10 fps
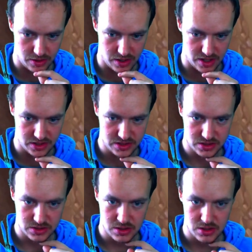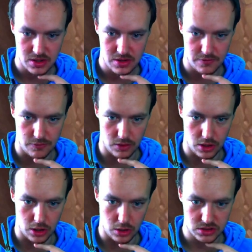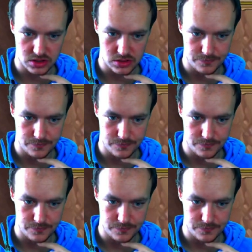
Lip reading: this for a lot.